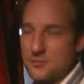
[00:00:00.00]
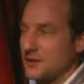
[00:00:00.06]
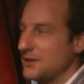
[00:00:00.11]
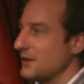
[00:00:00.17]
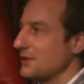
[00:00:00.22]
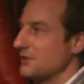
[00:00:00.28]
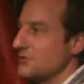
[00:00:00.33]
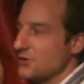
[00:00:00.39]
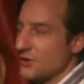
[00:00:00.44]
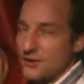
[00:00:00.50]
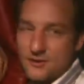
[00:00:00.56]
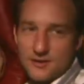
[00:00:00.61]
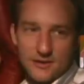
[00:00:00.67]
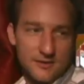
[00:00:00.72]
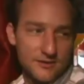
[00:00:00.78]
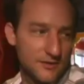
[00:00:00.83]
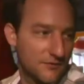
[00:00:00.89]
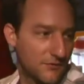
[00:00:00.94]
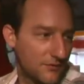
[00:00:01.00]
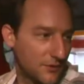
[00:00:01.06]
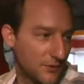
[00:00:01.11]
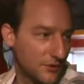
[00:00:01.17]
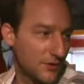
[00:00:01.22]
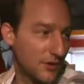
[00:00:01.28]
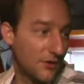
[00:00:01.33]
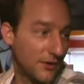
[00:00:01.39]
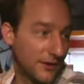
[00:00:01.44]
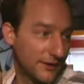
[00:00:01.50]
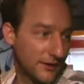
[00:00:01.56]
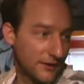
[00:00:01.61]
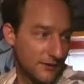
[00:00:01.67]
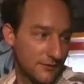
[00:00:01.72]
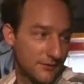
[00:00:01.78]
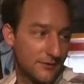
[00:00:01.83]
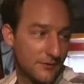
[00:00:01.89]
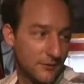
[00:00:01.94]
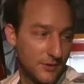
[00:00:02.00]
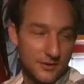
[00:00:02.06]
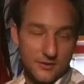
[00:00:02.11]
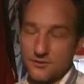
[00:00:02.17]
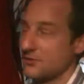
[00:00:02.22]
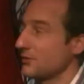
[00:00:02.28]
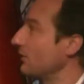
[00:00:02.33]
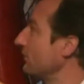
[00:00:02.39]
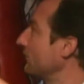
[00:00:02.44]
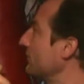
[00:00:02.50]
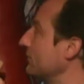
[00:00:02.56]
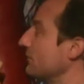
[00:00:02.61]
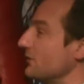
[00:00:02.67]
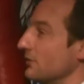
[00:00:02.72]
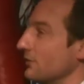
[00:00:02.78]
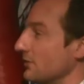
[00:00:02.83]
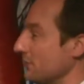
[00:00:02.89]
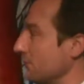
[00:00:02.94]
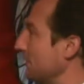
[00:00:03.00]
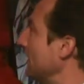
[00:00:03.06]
being in Dante's Inferno. Like it went through, all through Europe